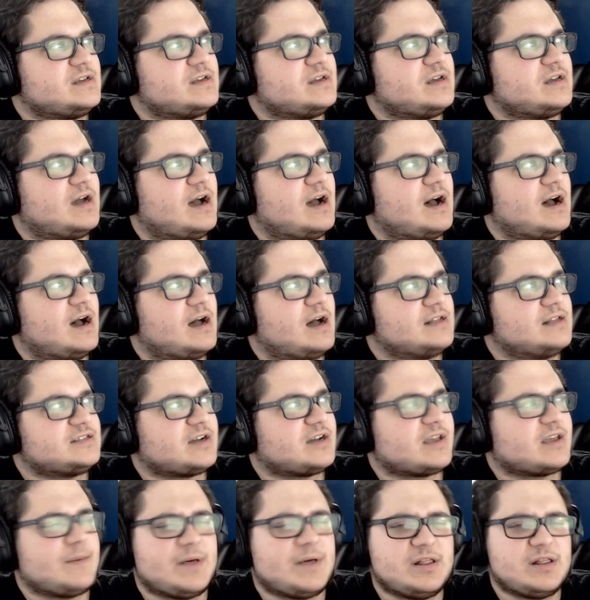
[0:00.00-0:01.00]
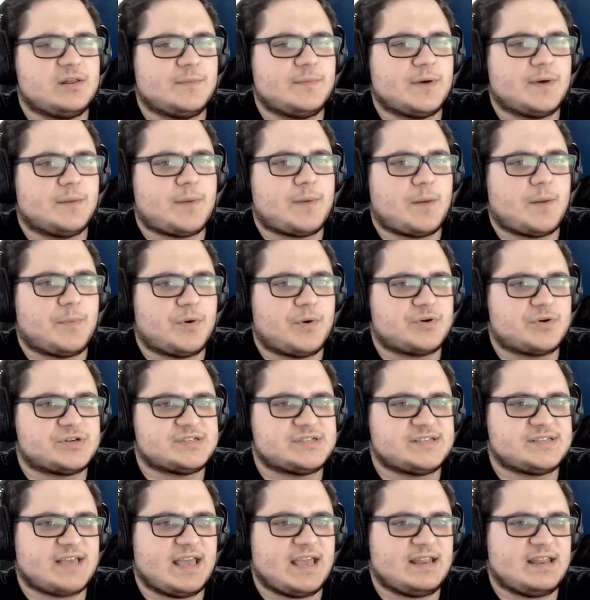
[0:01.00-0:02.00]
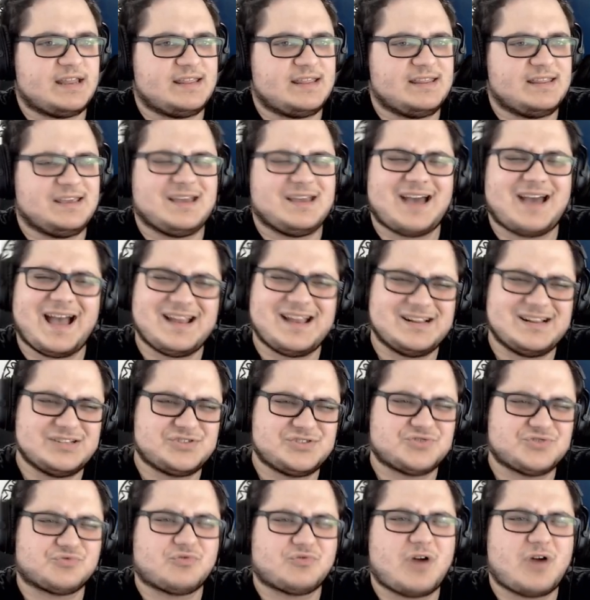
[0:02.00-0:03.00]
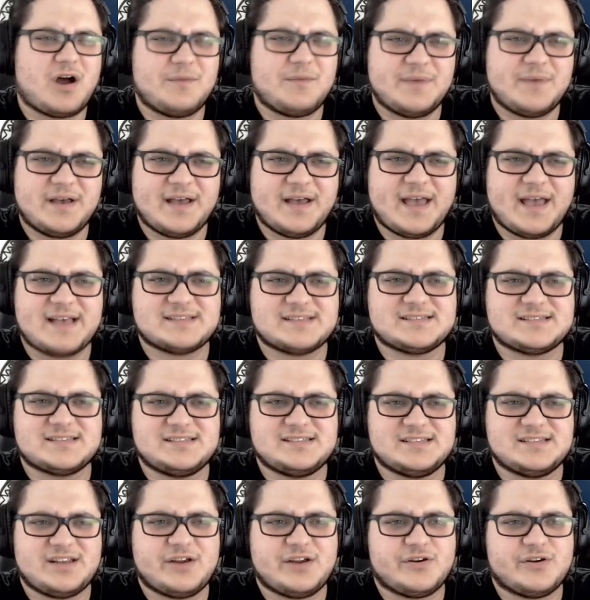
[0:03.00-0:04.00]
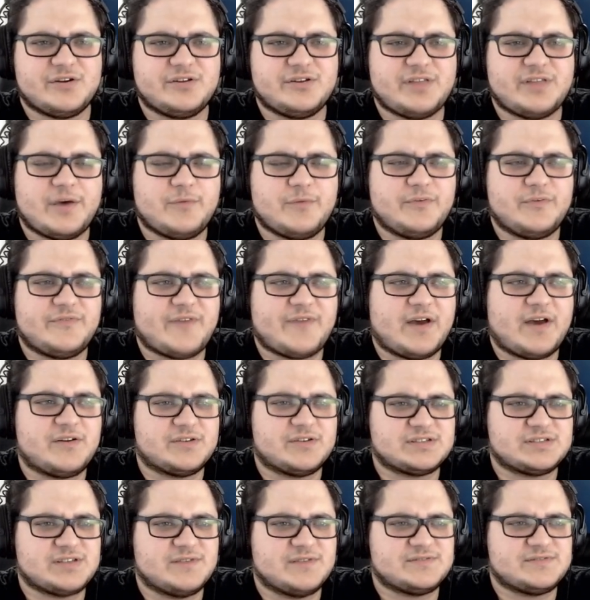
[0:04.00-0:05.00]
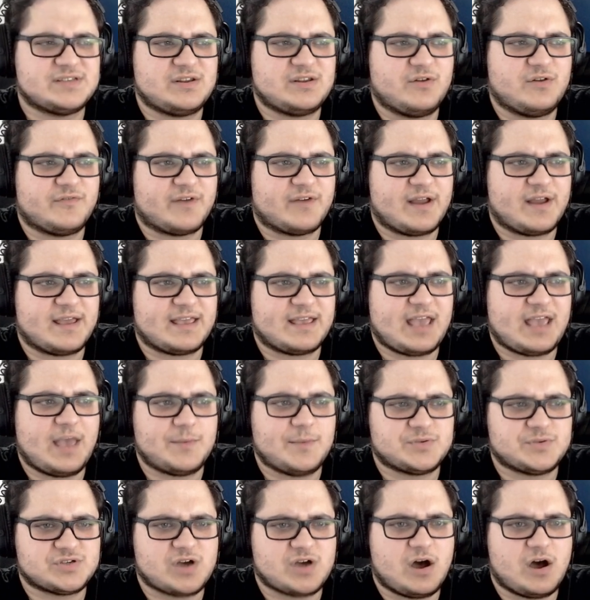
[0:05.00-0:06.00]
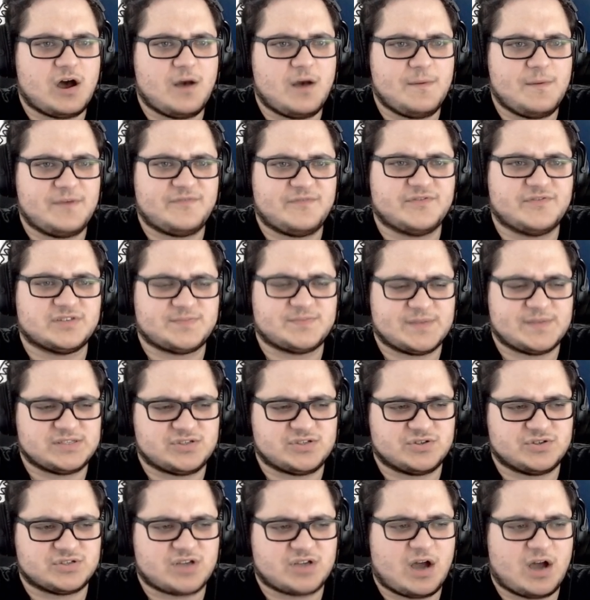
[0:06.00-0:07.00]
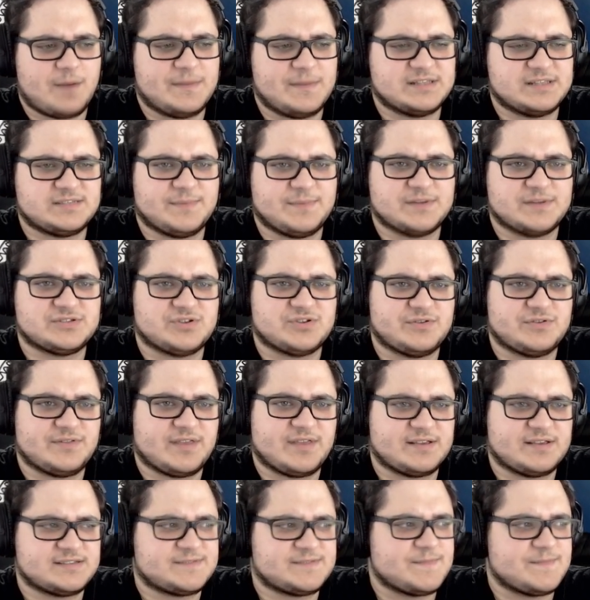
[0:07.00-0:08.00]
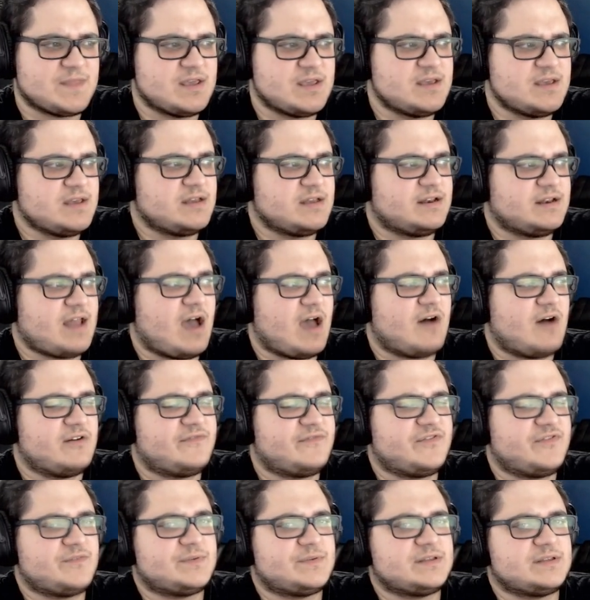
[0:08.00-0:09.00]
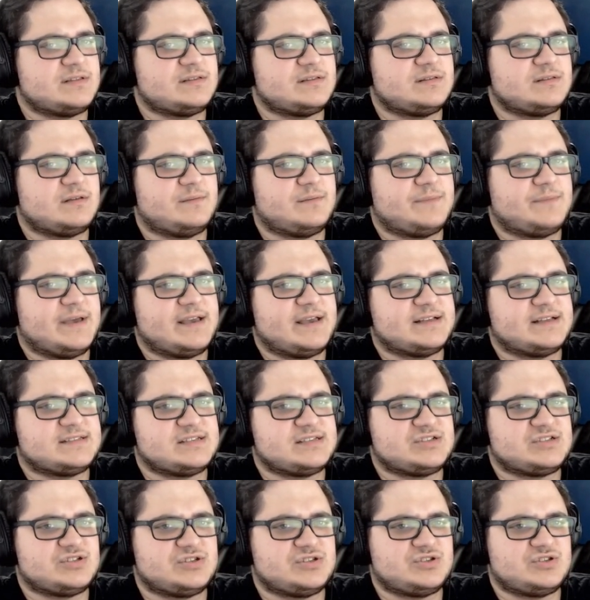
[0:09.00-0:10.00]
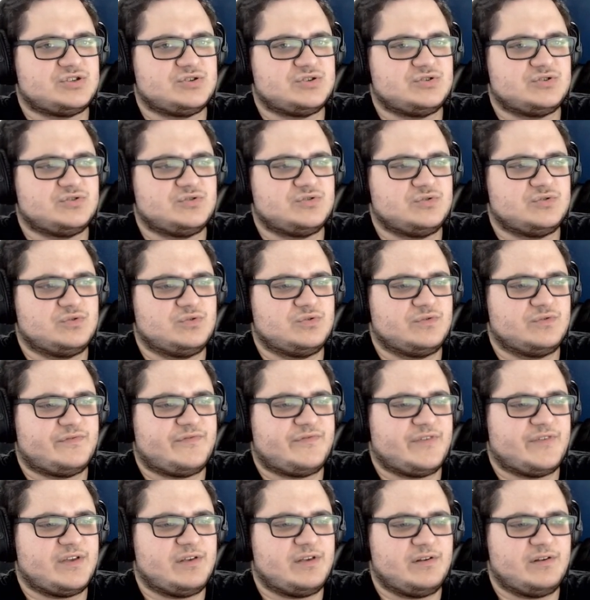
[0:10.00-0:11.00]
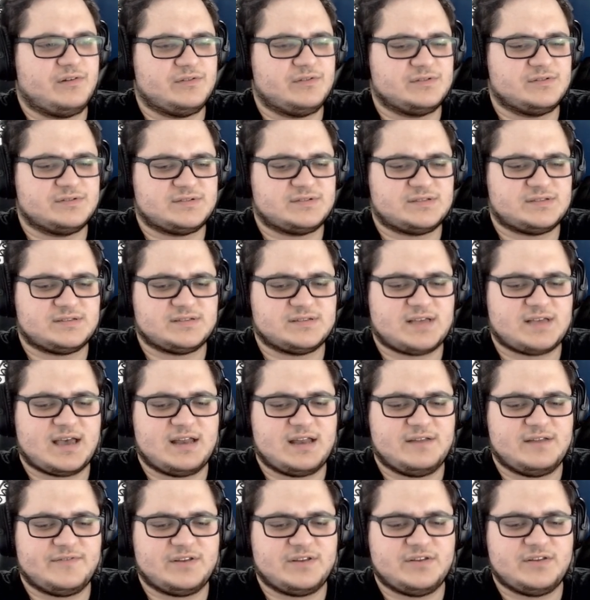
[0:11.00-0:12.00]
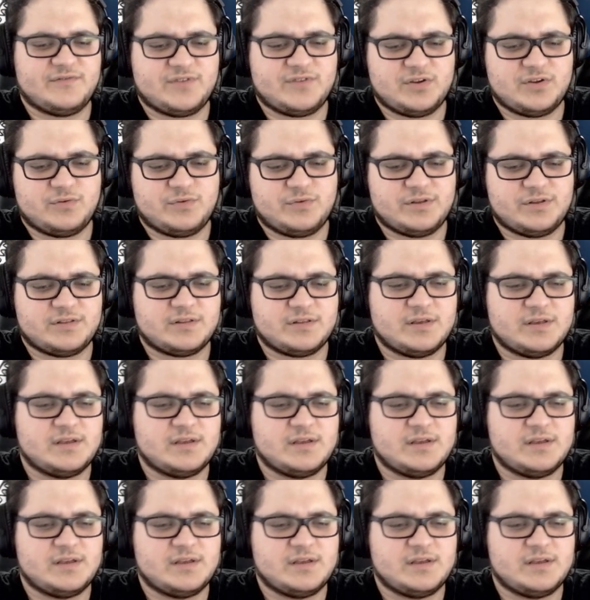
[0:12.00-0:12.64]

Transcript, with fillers: talking about a little bit about Baldur's Gate and the kind of drama-esque scenario that we found ourselves in over at Gamescom and Phil Spencer's comments about certain things. Now, if you've been paying attention to Phil's kind of interview with...